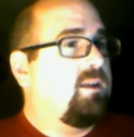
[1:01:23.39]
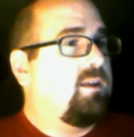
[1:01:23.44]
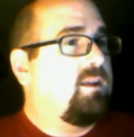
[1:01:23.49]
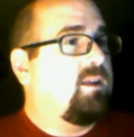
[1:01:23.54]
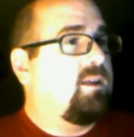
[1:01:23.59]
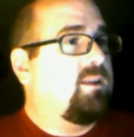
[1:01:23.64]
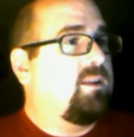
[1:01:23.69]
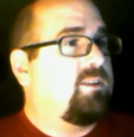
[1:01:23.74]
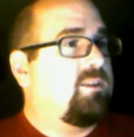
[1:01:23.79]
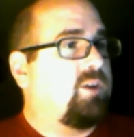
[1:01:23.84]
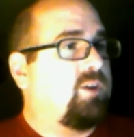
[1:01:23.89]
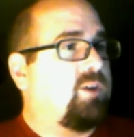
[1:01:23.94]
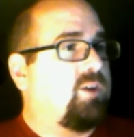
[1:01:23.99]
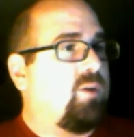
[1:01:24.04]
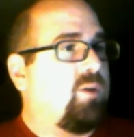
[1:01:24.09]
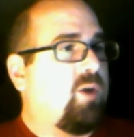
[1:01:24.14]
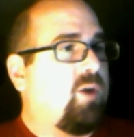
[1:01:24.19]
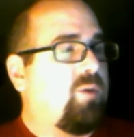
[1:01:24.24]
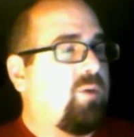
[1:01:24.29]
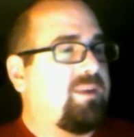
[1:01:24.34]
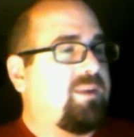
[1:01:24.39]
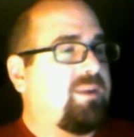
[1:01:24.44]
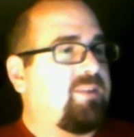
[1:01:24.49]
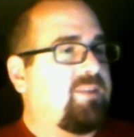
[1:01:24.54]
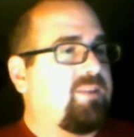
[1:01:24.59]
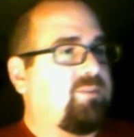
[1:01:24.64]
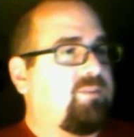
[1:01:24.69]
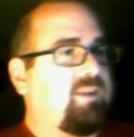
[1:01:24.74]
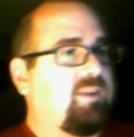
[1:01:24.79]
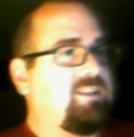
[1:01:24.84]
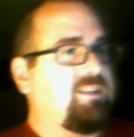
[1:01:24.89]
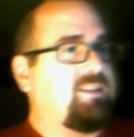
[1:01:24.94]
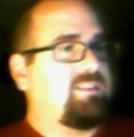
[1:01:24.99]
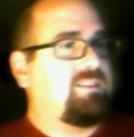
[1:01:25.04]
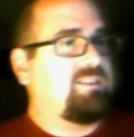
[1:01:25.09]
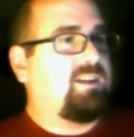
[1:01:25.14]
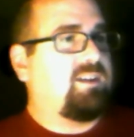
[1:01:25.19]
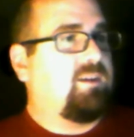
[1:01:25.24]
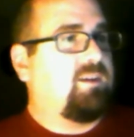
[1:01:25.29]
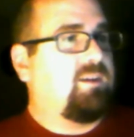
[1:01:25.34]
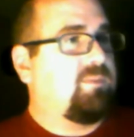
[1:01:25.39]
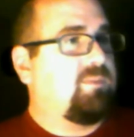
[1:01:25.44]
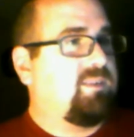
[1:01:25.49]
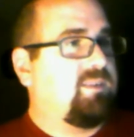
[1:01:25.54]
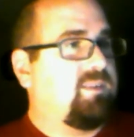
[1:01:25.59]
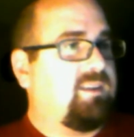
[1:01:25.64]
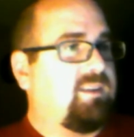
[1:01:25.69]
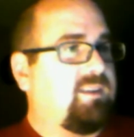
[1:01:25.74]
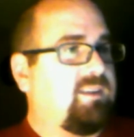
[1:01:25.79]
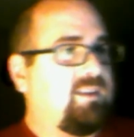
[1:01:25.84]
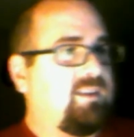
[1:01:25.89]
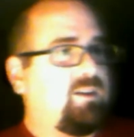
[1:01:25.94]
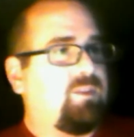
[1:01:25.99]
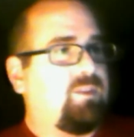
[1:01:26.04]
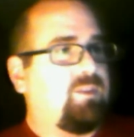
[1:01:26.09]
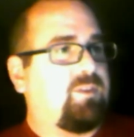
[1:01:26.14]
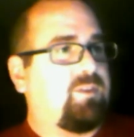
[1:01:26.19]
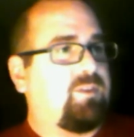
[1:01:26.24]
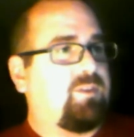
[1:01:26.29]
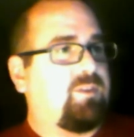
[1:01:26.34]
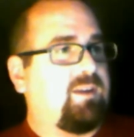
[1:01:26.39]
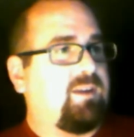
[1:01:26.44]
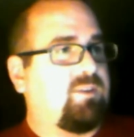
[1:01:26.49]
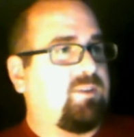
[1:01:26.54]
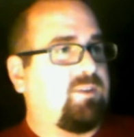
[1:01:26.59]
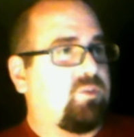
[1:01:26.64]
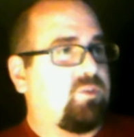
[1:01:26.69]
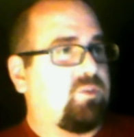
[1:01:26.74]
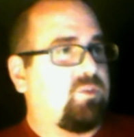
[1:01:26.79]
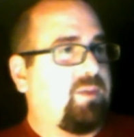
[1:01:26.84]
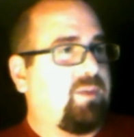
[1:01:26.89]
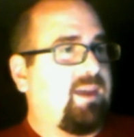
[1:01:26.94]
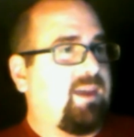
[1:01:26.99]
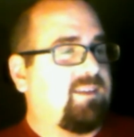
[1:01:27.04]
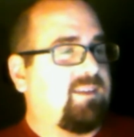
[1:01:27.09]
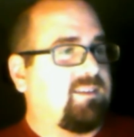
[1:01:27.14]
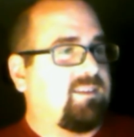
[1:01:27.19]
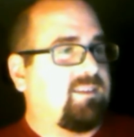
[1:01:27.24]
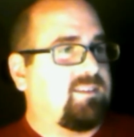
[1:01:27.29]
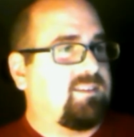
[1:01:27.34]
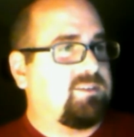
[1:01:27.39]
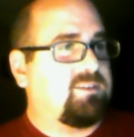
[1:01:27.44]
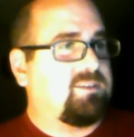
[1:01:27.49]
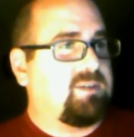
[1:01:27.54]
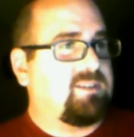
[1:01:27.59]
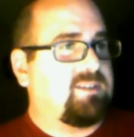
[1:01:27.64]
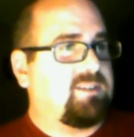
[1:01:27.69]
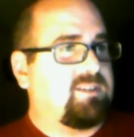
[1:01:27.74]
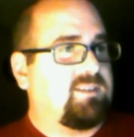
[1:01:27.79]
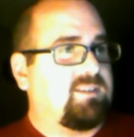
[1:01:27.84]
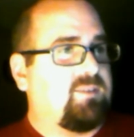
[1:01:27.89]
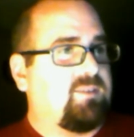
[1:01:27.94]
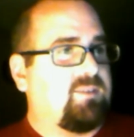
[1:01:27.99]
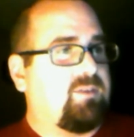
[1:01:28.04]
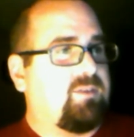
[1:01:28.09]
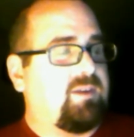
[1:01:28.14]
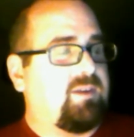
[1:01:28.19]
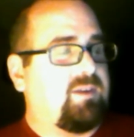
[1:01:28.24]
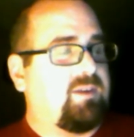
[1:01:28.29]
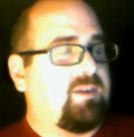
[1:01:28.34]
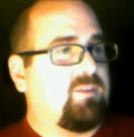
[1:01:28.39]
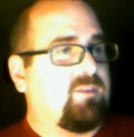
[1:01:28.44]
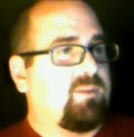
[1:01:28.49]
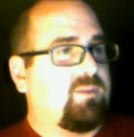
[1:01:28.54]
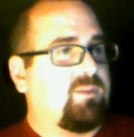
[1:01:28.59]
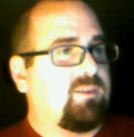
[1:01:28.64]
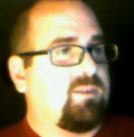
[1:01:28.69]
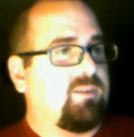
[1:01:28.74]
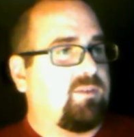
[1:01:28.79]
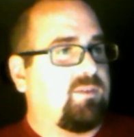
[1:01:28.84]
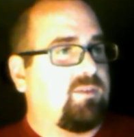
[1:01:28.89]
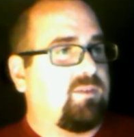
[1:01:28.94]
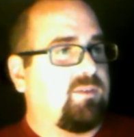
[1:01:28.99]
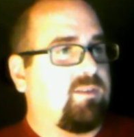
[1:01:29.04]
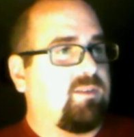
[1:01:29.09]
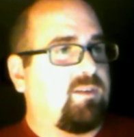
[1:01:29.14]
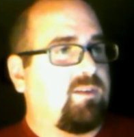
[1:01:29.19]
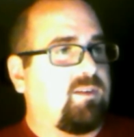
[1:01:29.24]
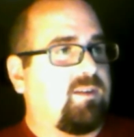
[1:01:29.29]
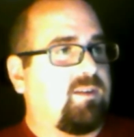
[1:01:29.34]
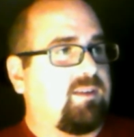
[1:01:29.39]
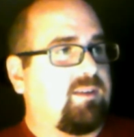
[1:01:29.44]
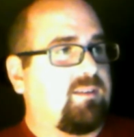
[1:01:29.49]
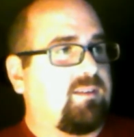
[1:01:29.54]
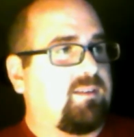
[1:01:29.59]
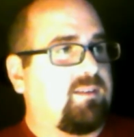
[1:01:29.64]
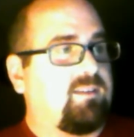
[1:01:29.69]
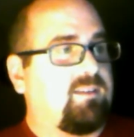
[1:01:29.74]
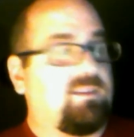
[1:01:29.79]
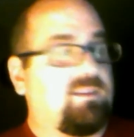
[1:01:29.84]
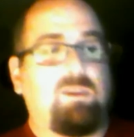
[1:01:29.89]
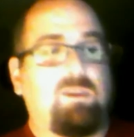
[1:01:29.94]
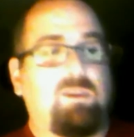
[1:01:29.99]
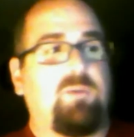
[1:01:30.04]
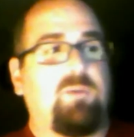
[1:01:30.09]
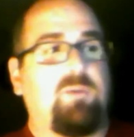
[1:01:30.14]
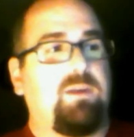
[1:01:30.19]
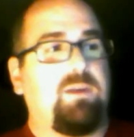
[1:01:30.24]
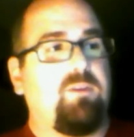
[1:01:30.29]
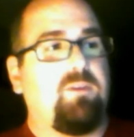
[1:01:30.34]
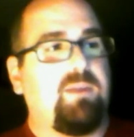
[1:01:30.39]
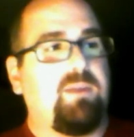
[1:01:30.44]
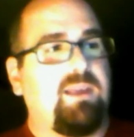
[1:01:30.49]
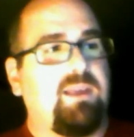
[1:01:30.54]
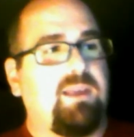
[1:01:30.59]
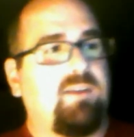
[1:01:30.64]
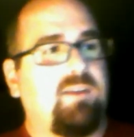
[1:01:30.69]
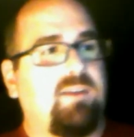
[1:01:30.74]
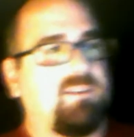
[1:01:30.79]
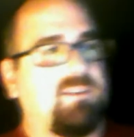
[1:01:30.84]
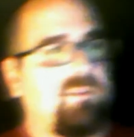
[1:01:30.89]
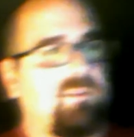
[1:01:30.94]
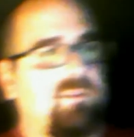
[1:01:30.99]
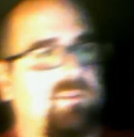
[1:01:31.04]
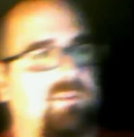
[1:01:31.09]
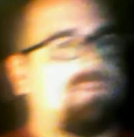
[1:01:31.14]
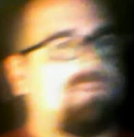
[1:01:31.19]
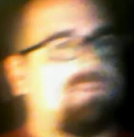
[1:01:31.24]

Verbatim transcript: So I'm hoping that Franny just comes in on third downs or passing situations. I feel Ingram deserves to start next season. You and everybody else. I mean,